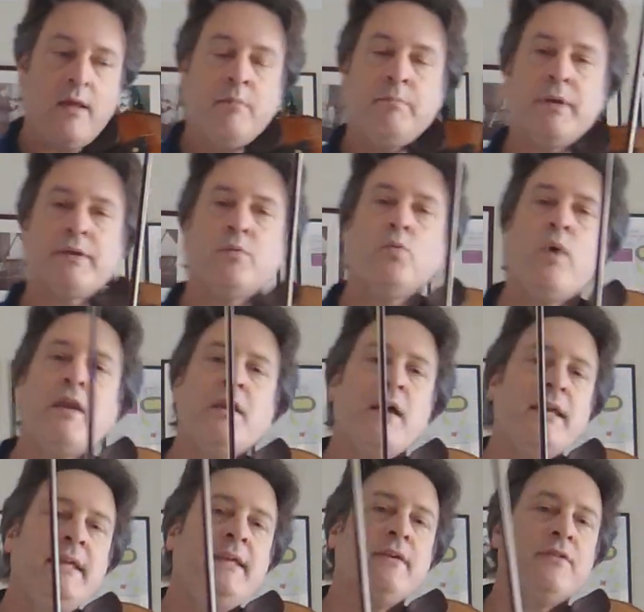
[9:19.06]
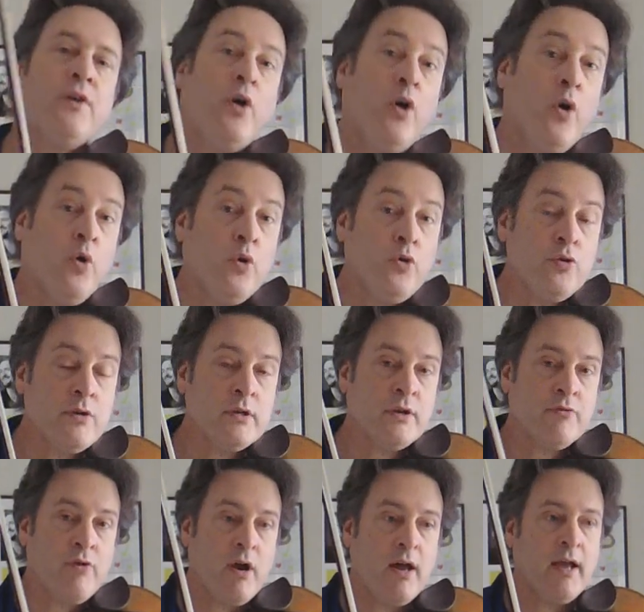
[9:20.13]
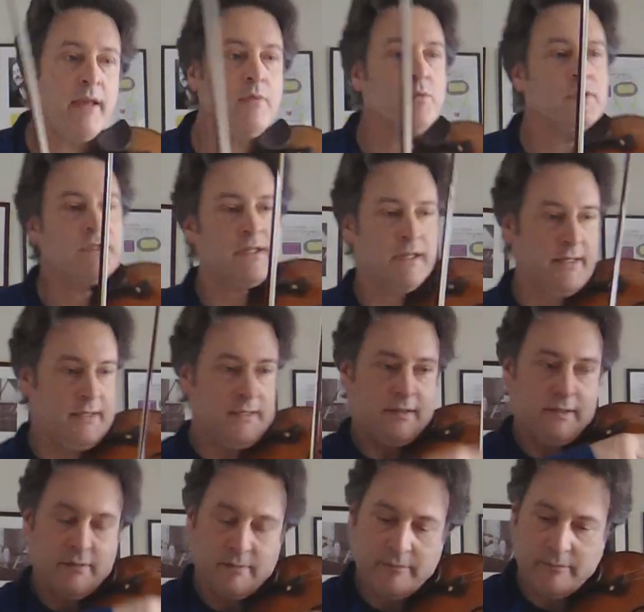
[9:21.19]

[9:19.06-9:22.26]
But when I hear the horn cry, which is...